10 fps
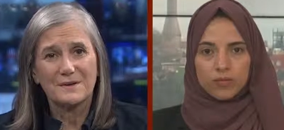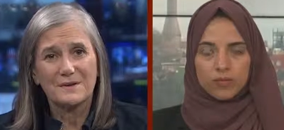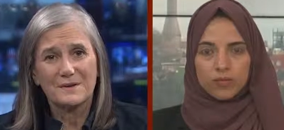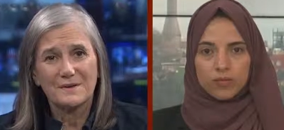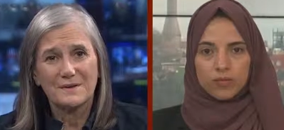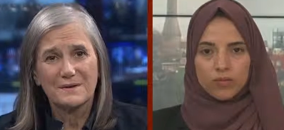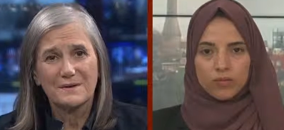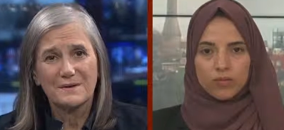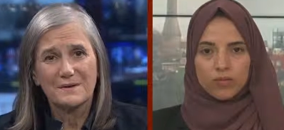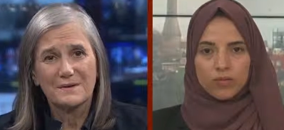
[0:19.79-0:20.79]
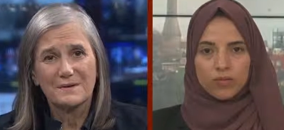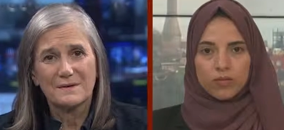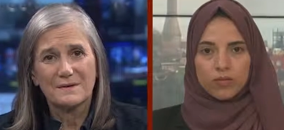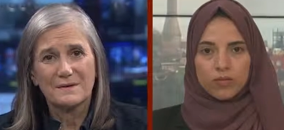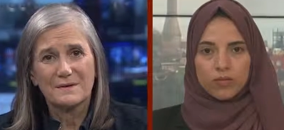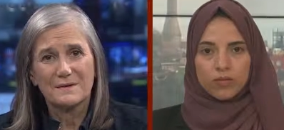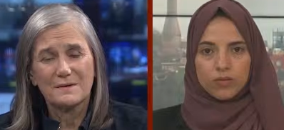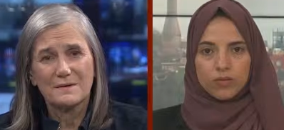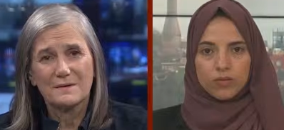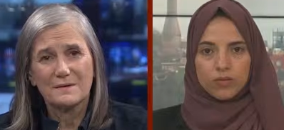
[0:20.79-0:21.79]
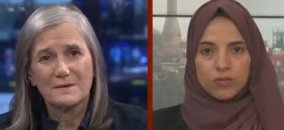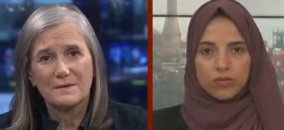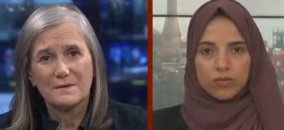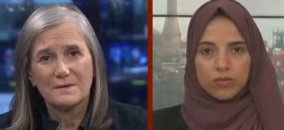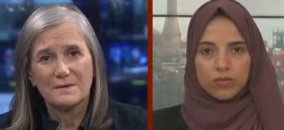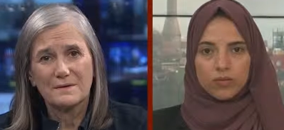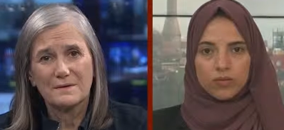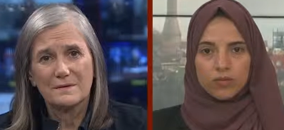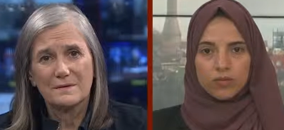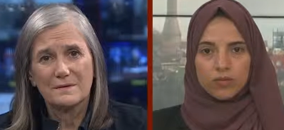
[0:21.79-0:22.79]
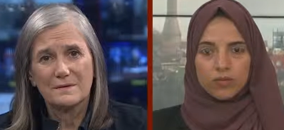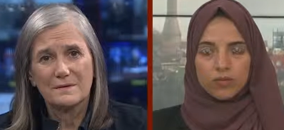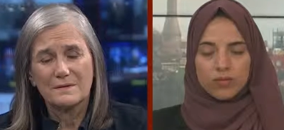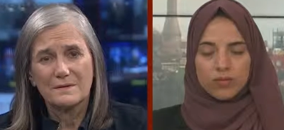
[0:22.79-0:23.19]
Nobody speaks.